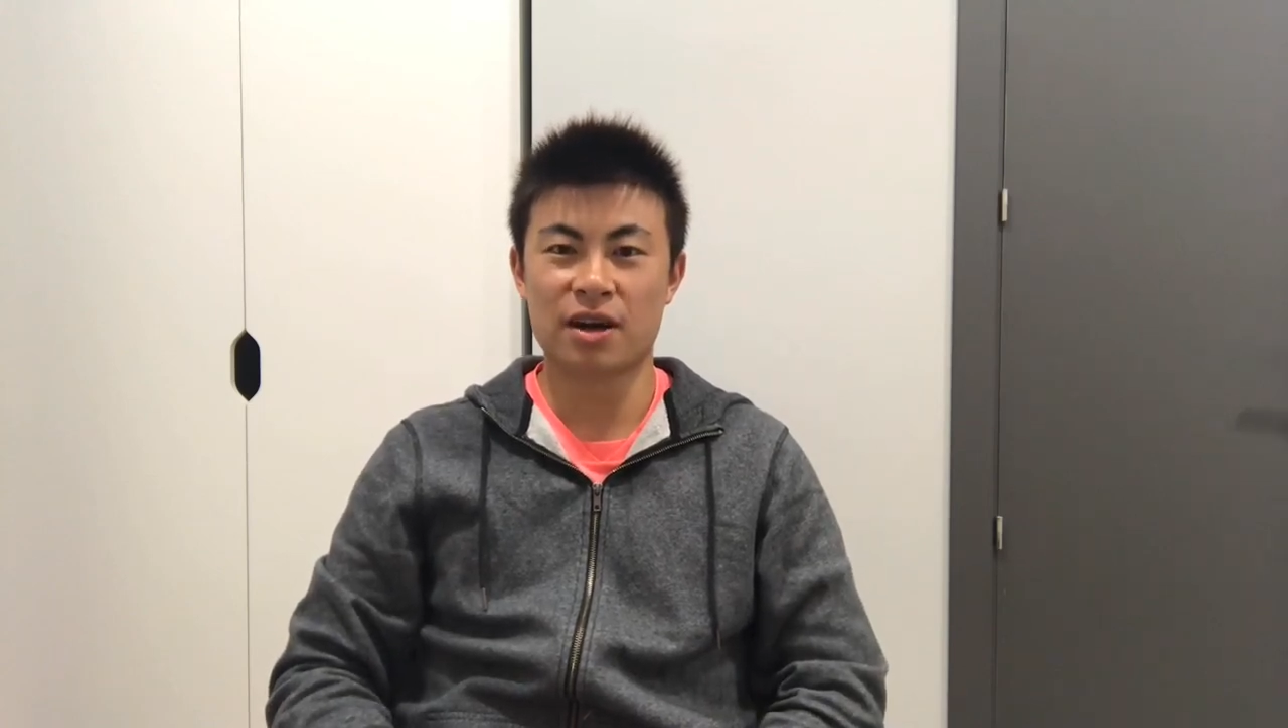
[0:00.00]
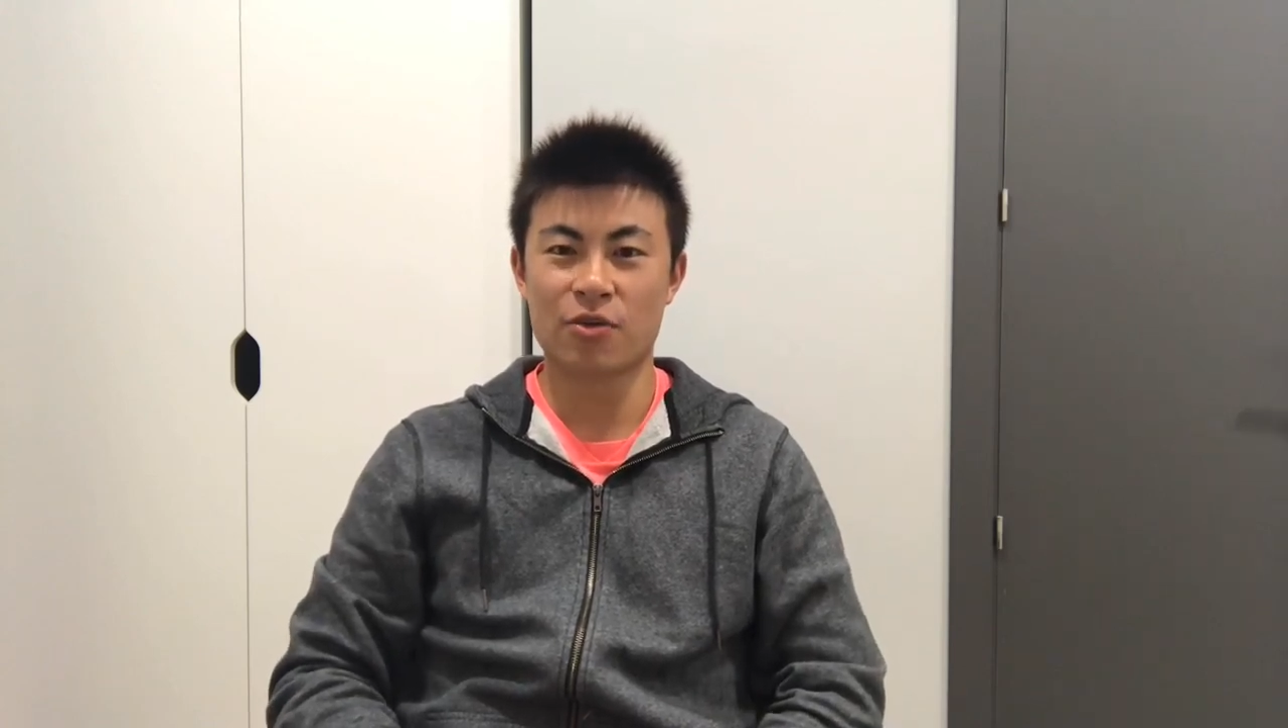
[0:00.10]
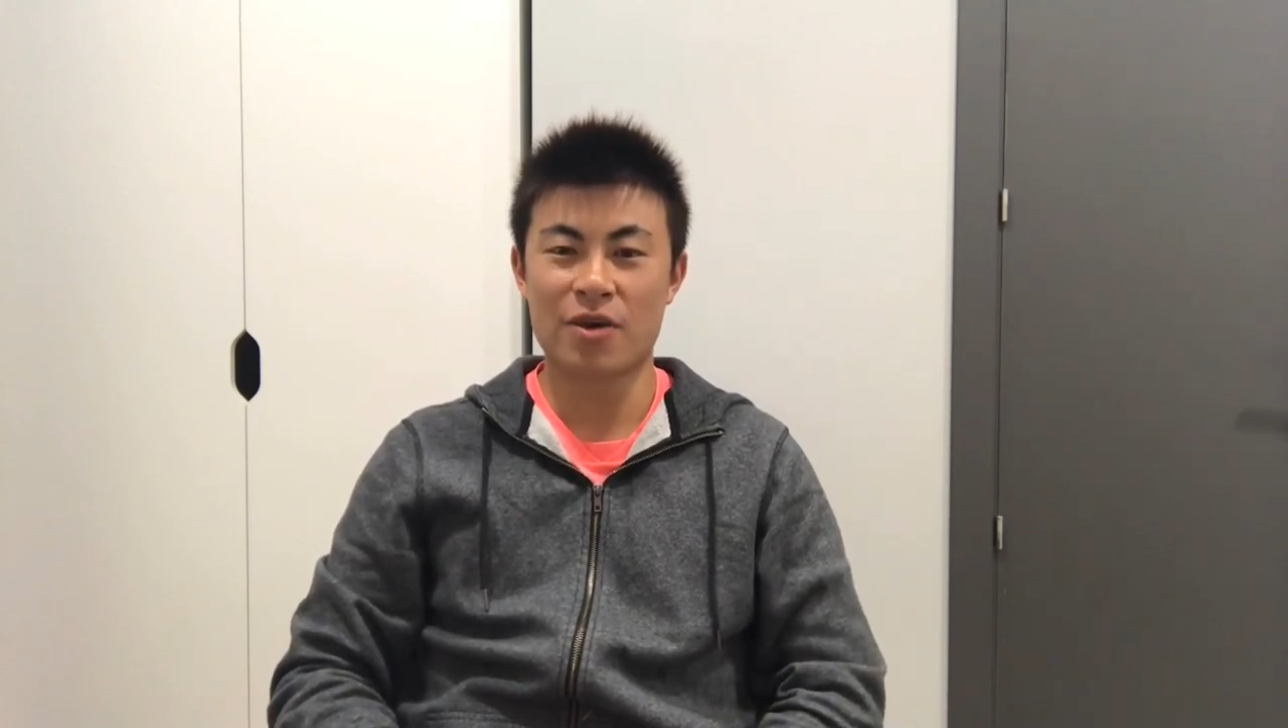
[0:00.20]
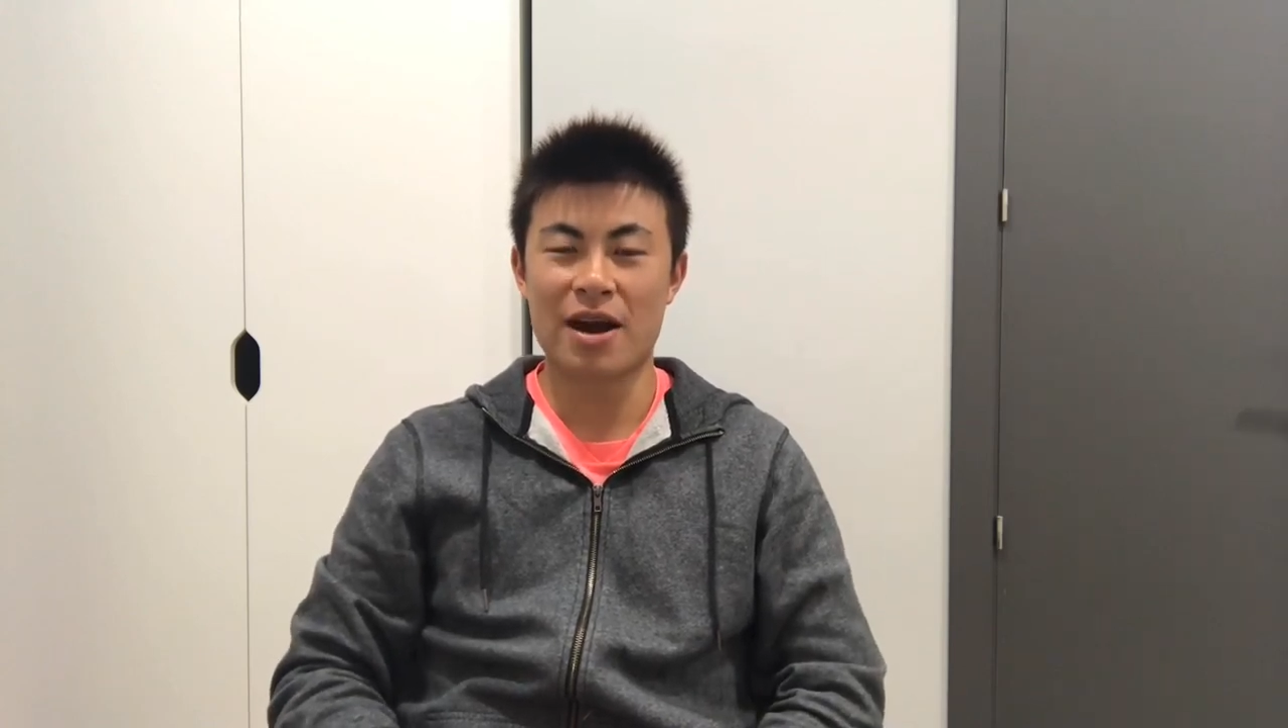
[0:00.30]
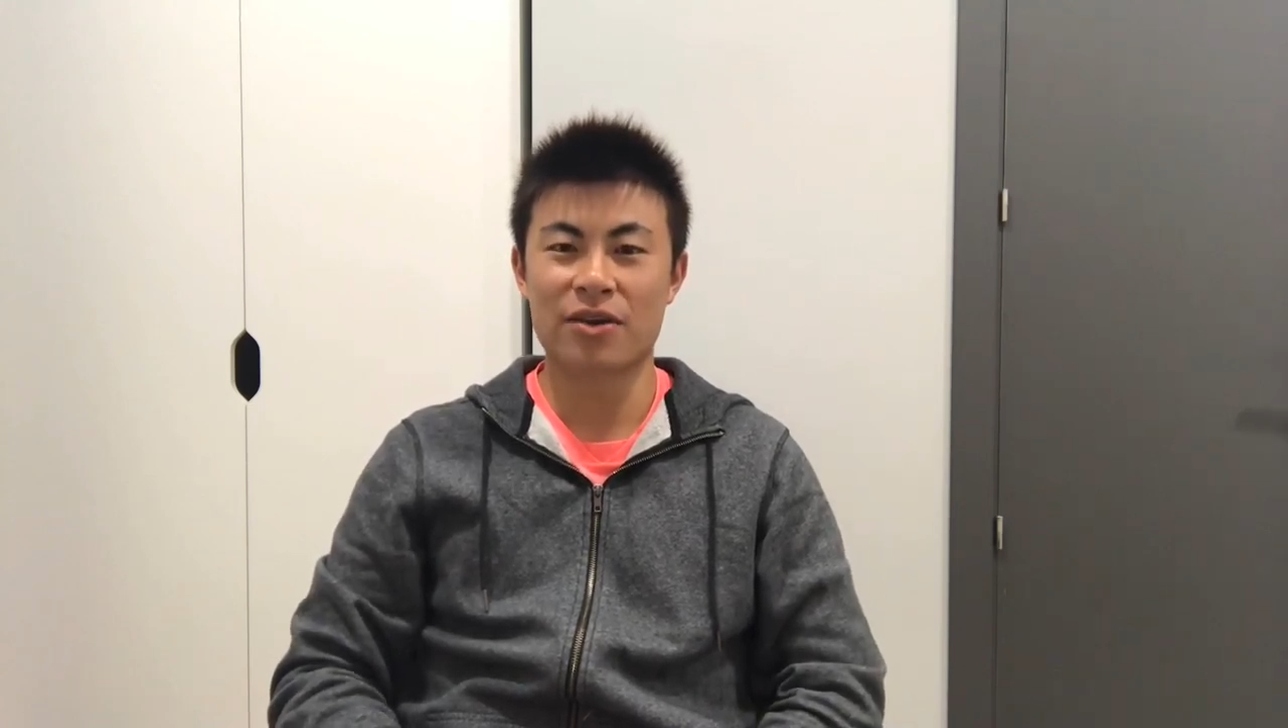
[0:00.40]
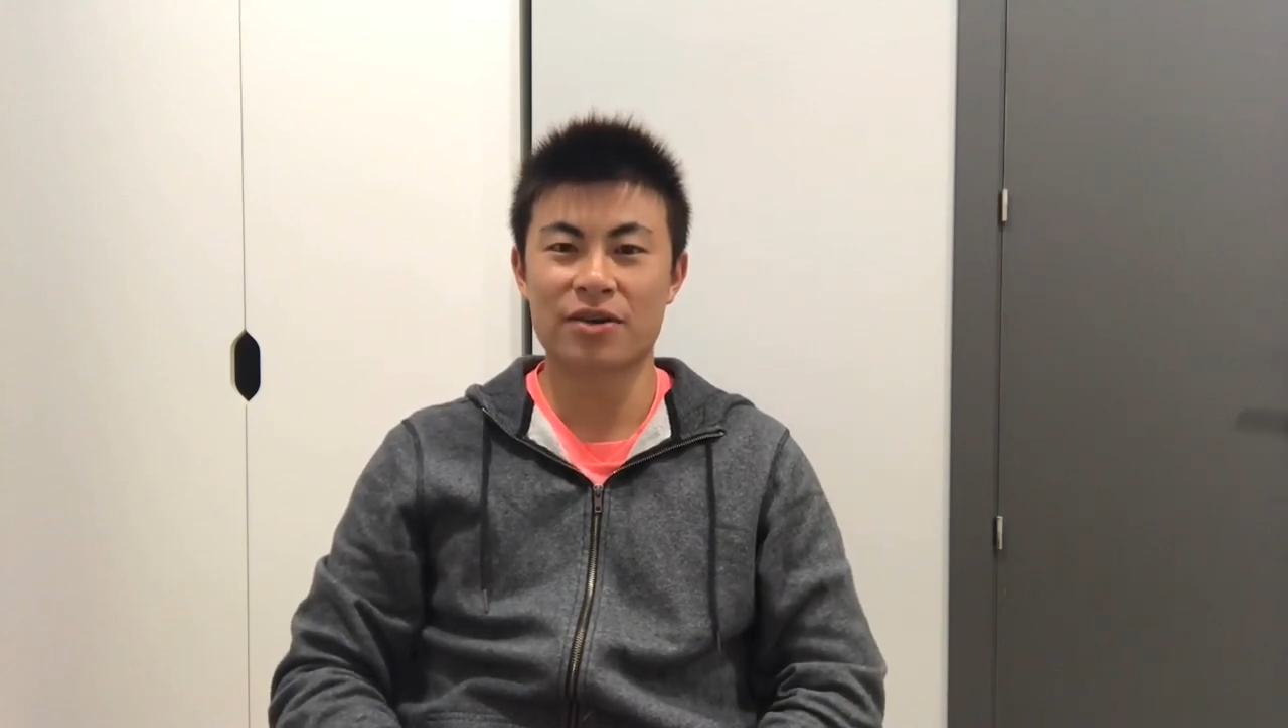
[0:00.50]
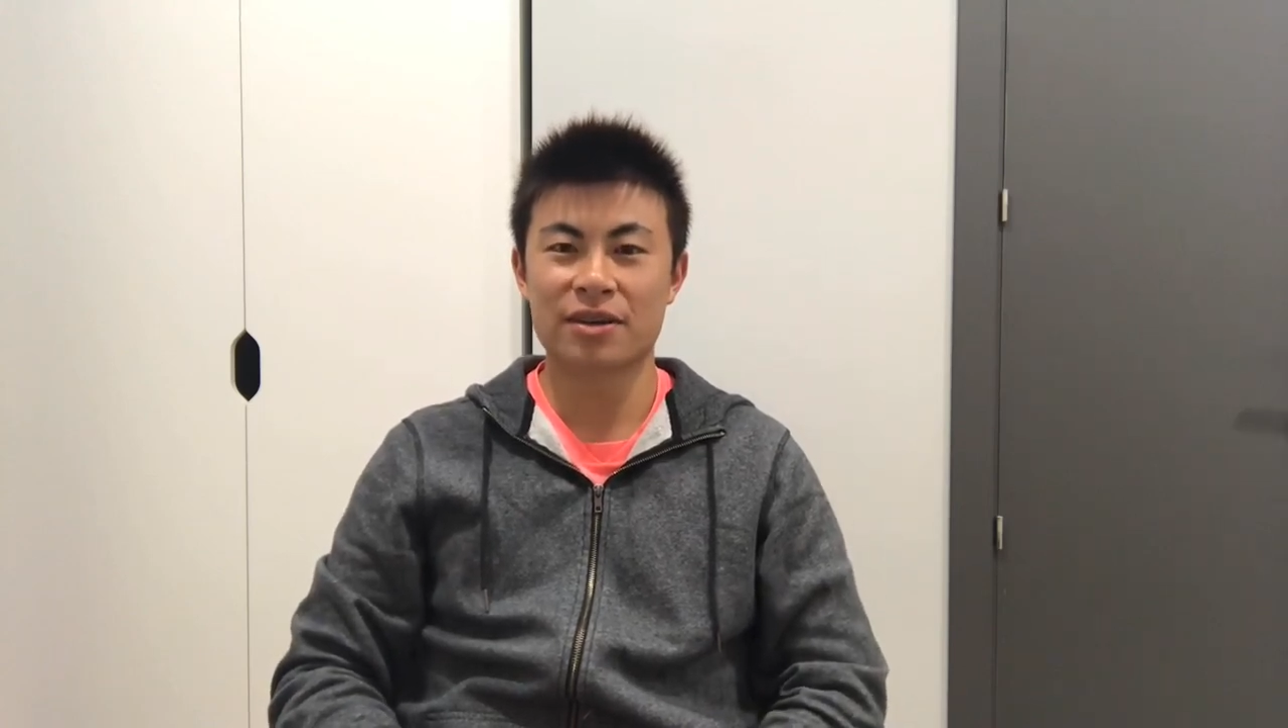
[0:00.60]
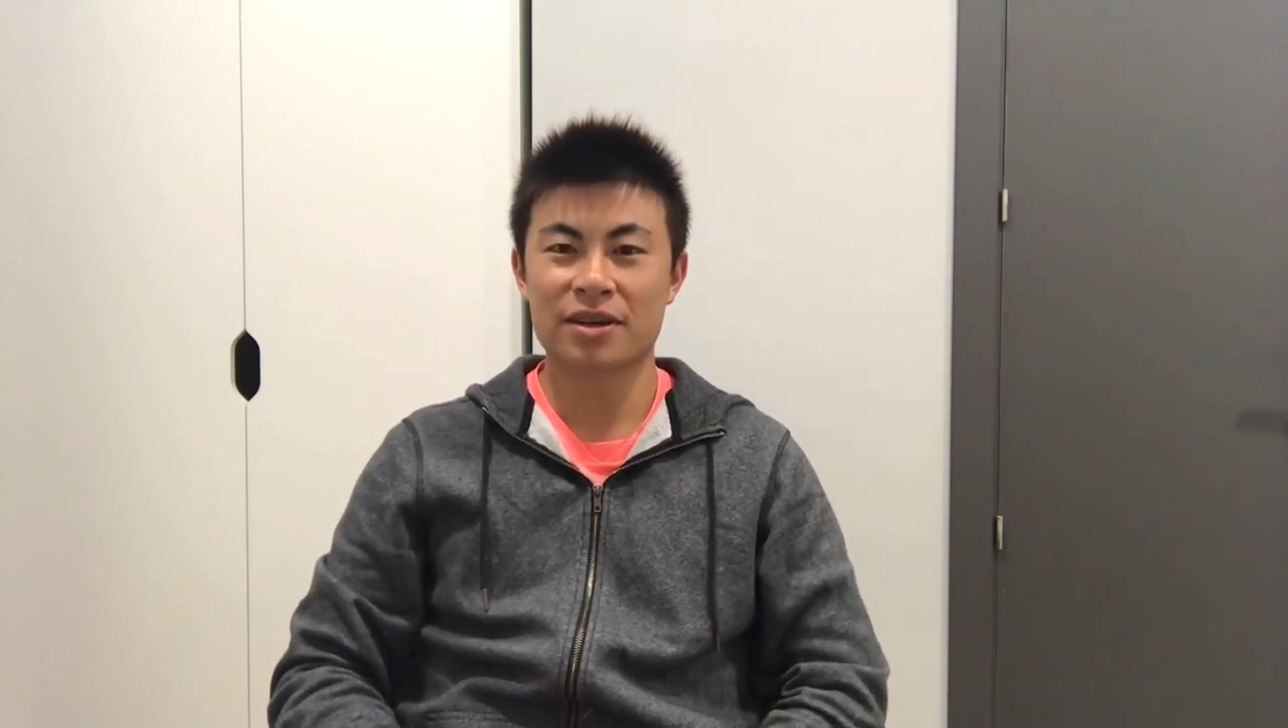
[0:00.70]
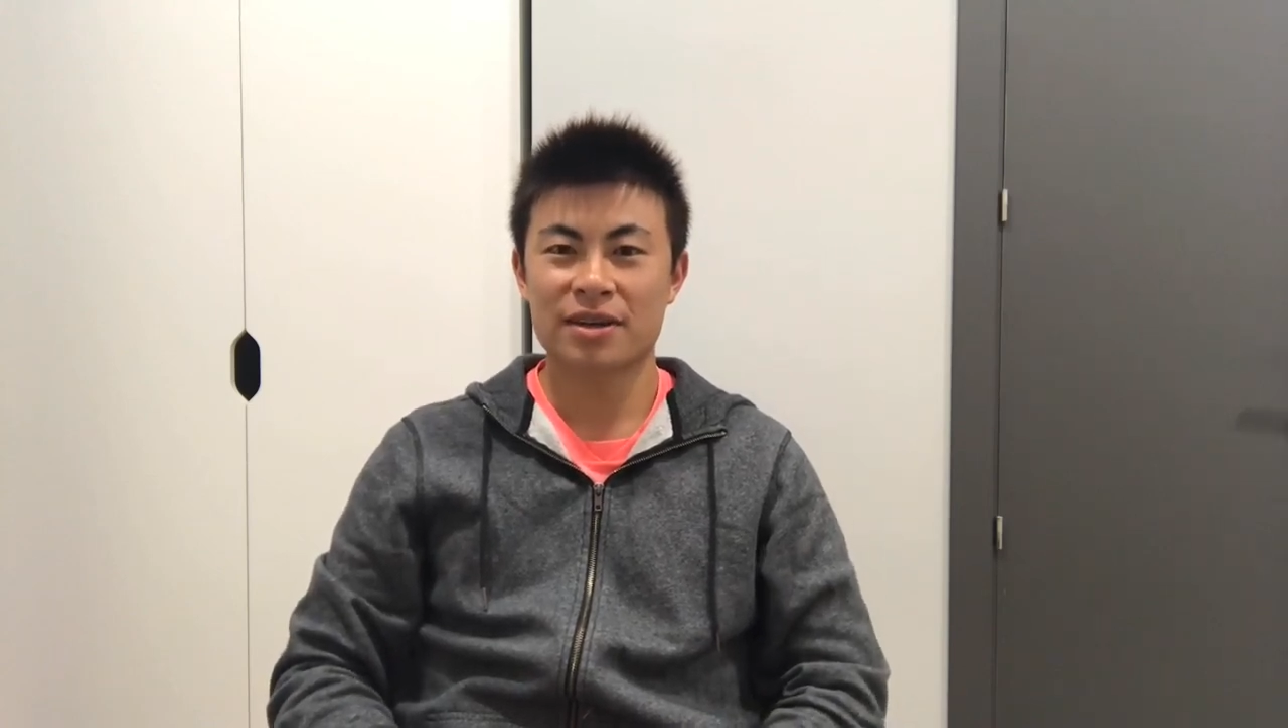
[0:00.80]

around